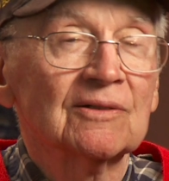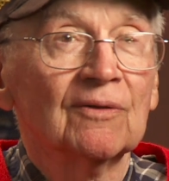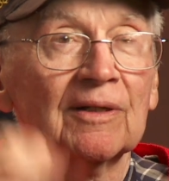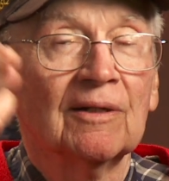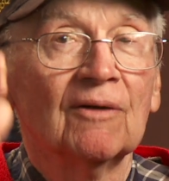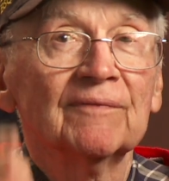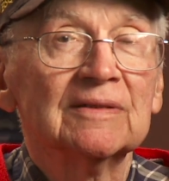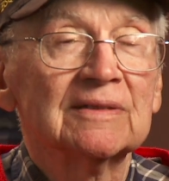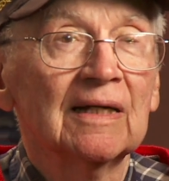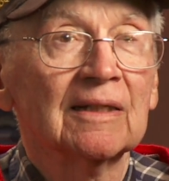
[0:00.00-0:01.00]
going off
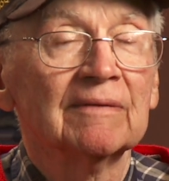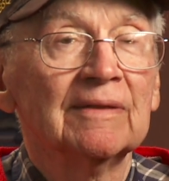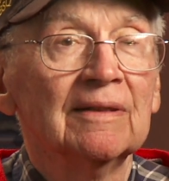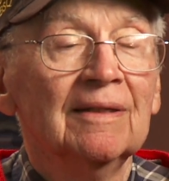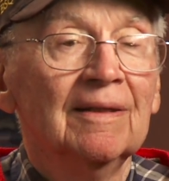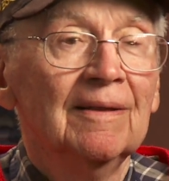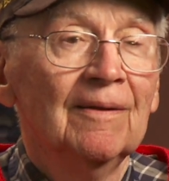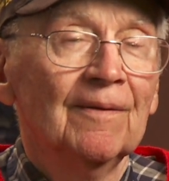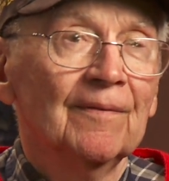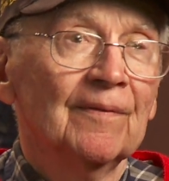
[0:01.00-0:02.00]
inside of it.
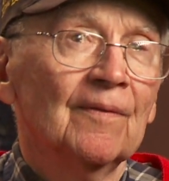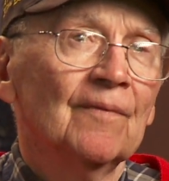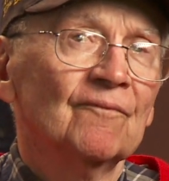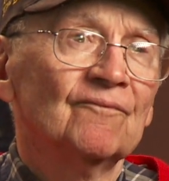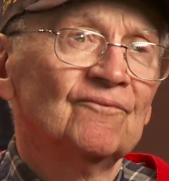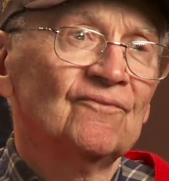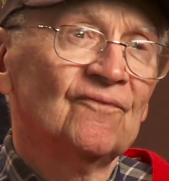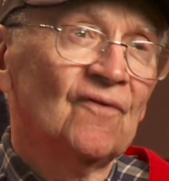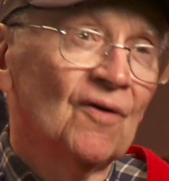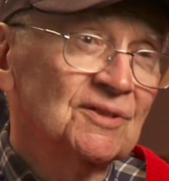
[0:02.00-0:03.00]

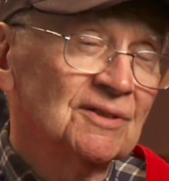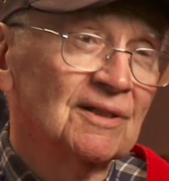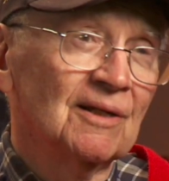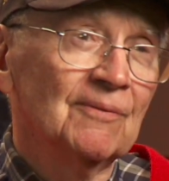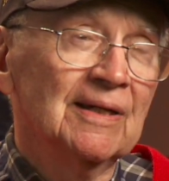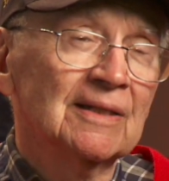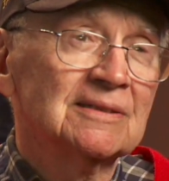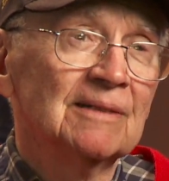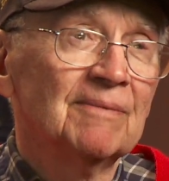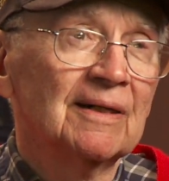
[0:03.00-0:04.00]
Fortunately, we had
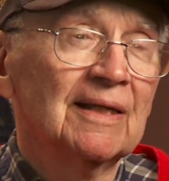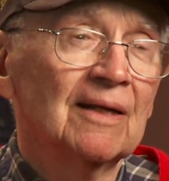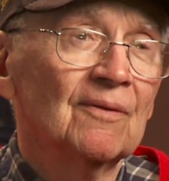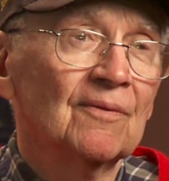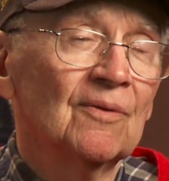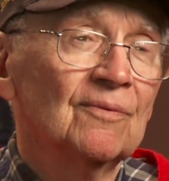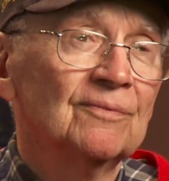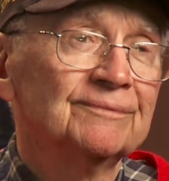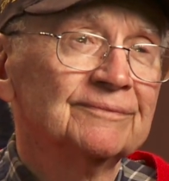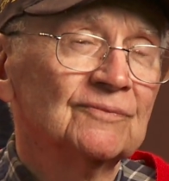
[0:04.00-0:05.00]
somebody, I don't
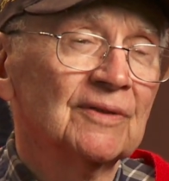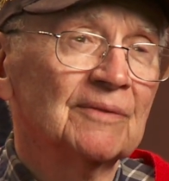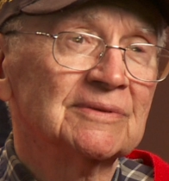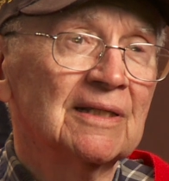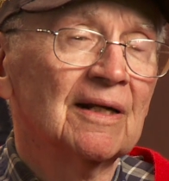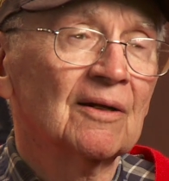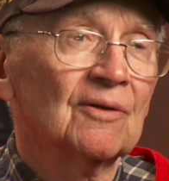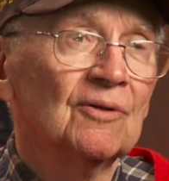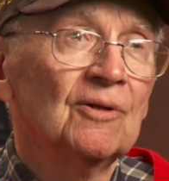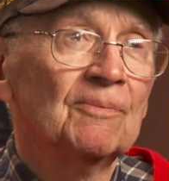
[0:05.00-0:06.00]
know whether it was in our
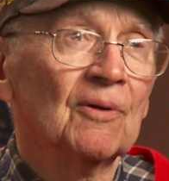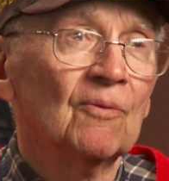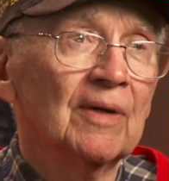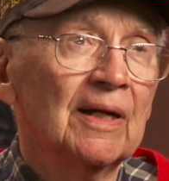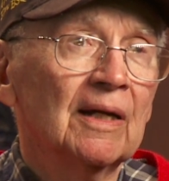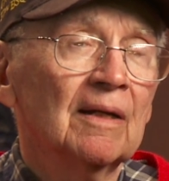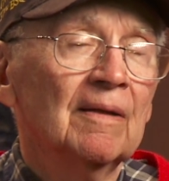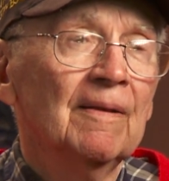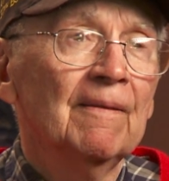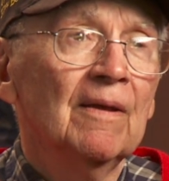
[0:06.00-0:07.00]
group or wing,
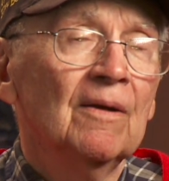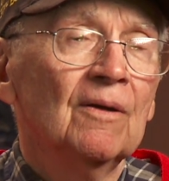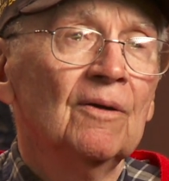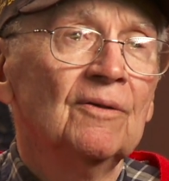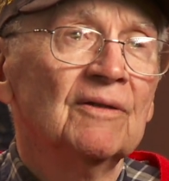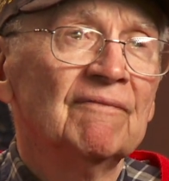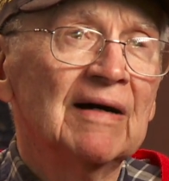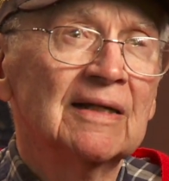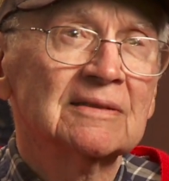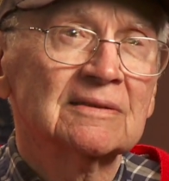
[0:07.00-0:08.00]
who
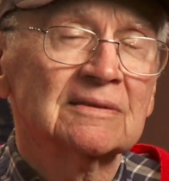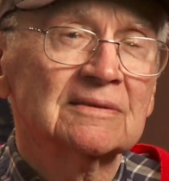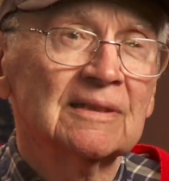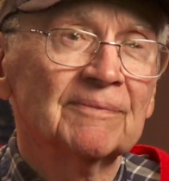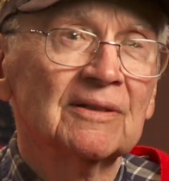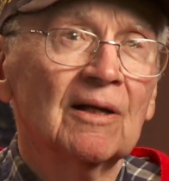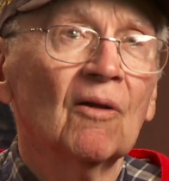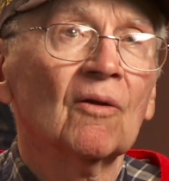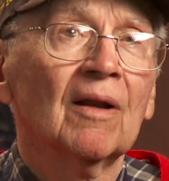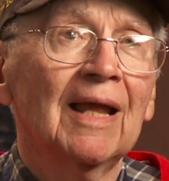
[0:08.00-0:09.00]
devised something
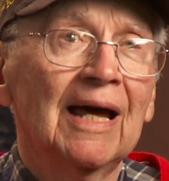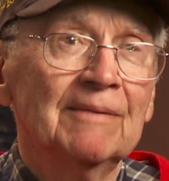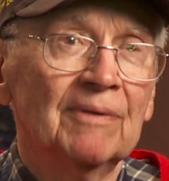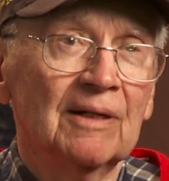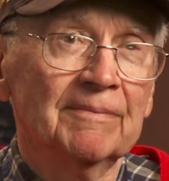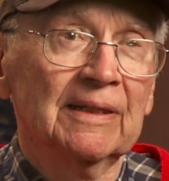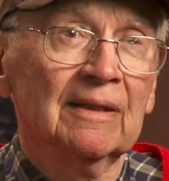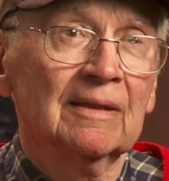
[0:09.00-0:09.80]
called glide bombing.